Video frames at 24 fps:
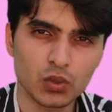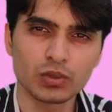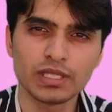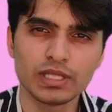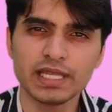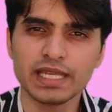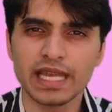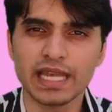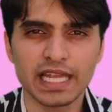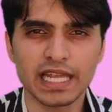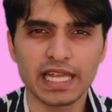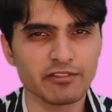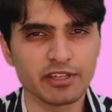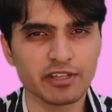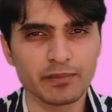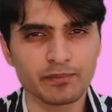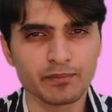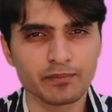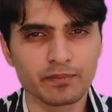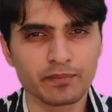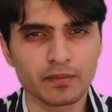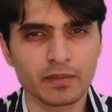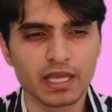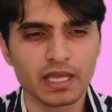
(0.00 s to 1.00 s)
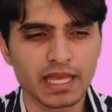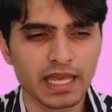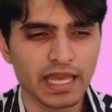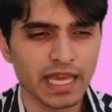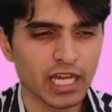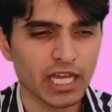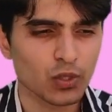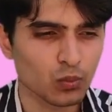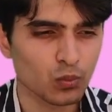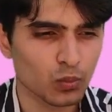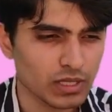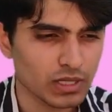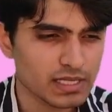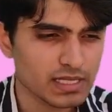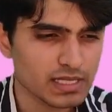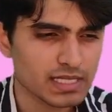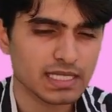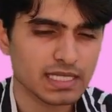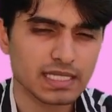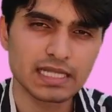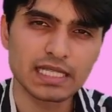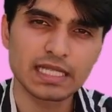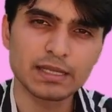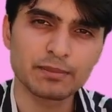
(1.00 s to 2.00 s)
to the LV. And
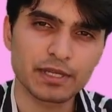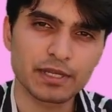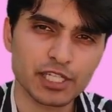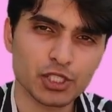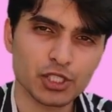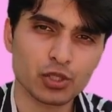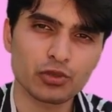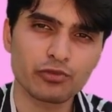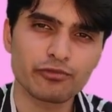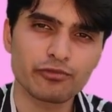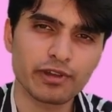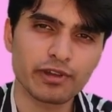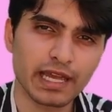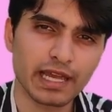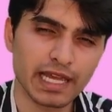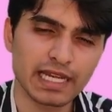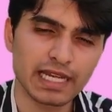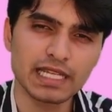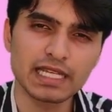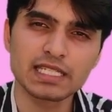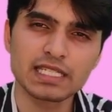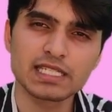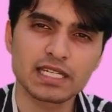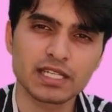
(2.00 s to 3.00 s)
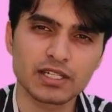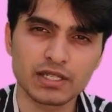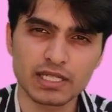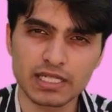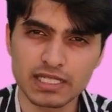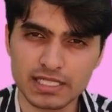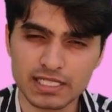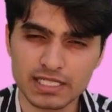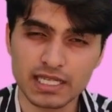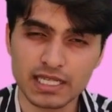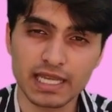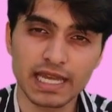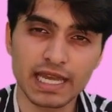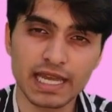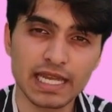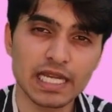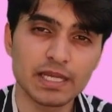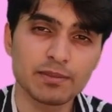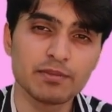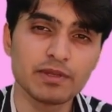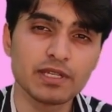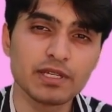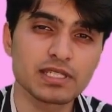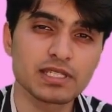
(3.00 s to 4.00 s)
once the pressure of LA is increased,
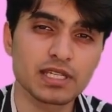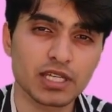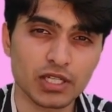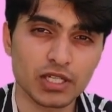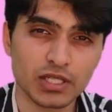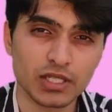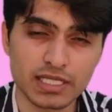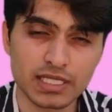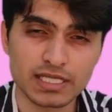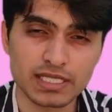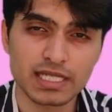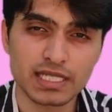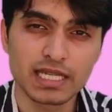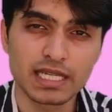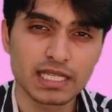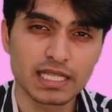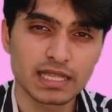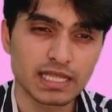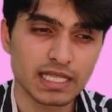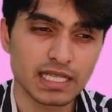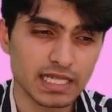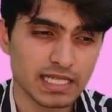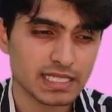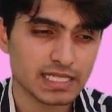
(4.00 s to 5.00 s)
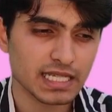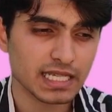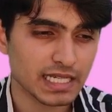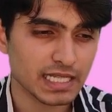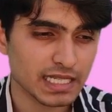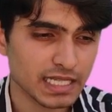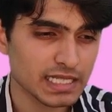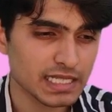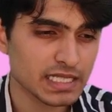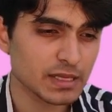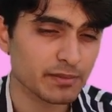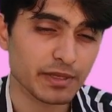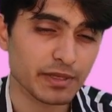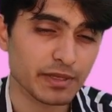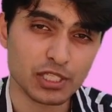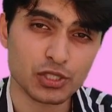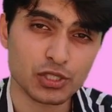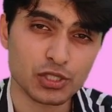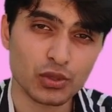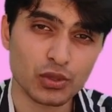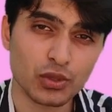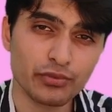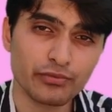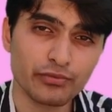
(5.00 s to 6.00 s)
LAP is increased, there is increase in
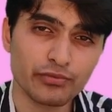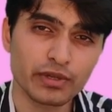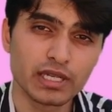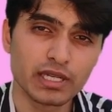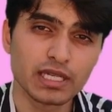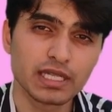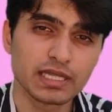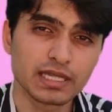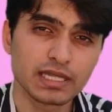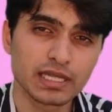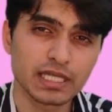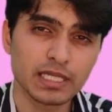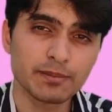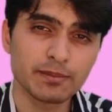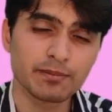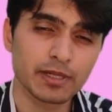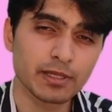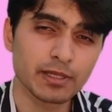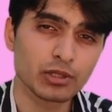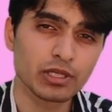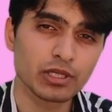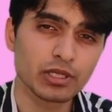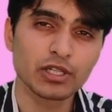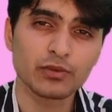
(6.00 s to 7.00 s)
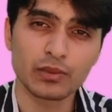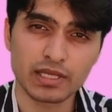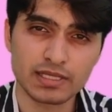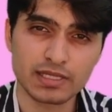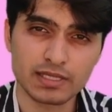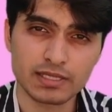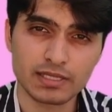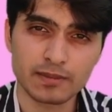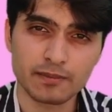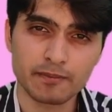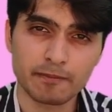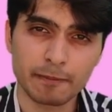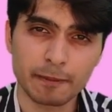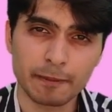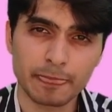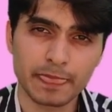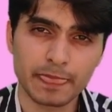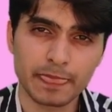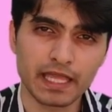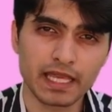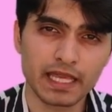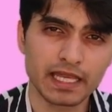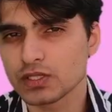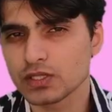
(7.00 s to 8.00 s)
pressure of the pulmonary veins,
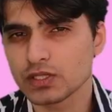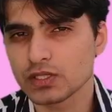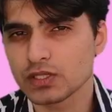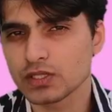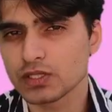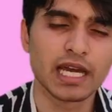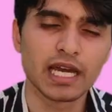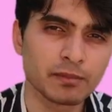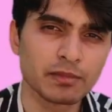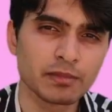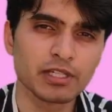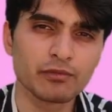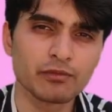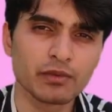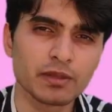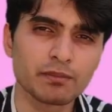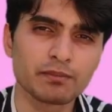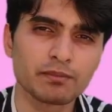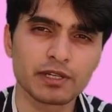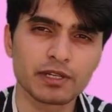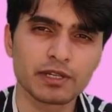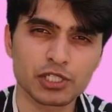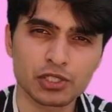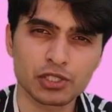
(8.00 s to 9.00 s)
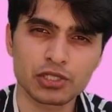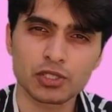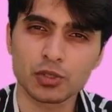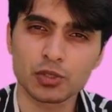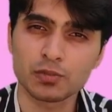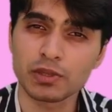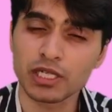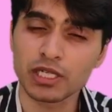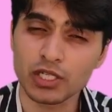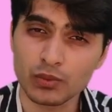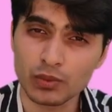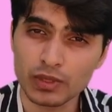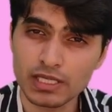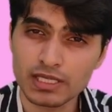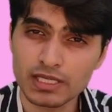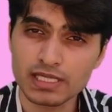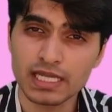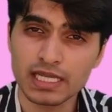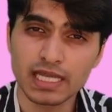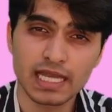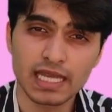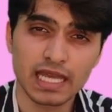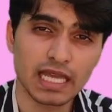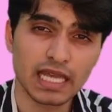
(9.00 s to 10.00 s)
and pulmonary vein pressure should be
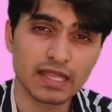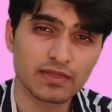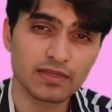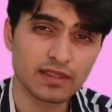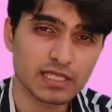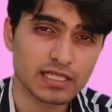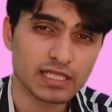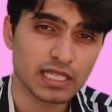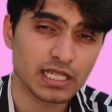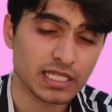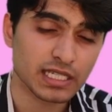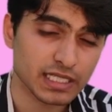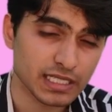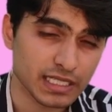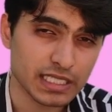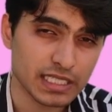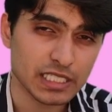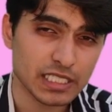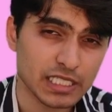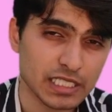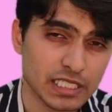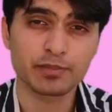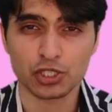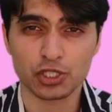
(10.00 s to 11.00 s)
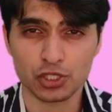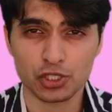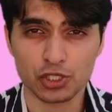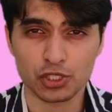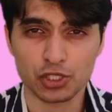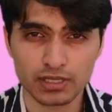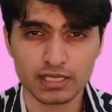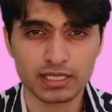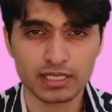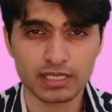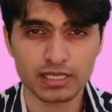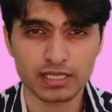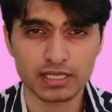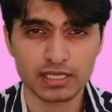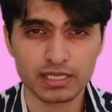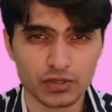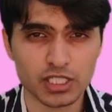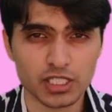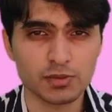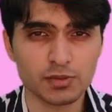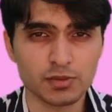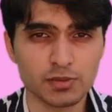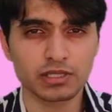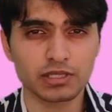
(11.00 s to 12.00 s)
increased, and this increased pressure is
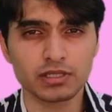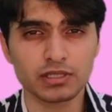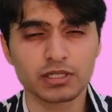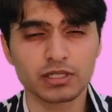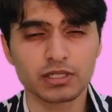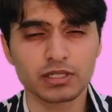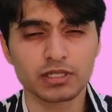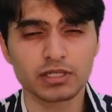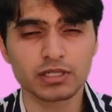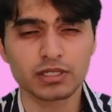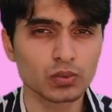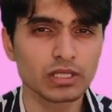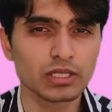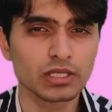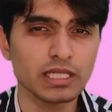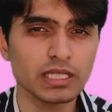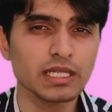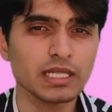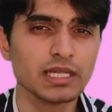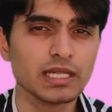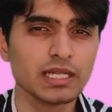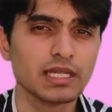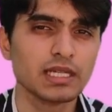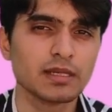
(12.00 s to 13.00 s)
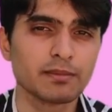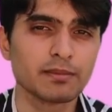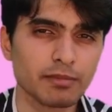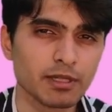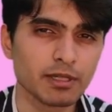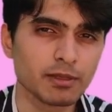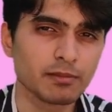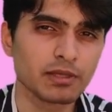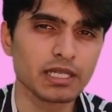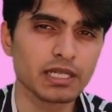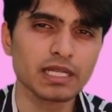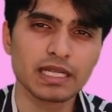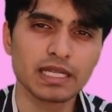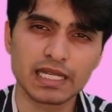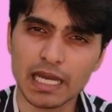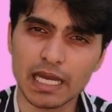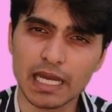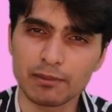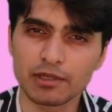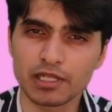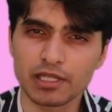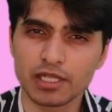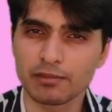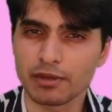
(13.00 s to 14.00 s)
transmitted to the pulmonary
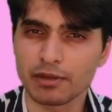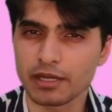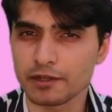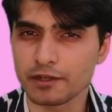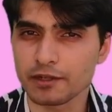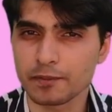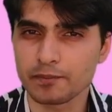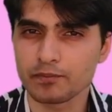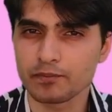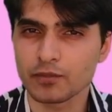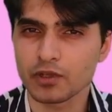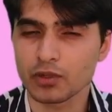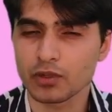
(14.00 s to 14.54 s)
capillary bed,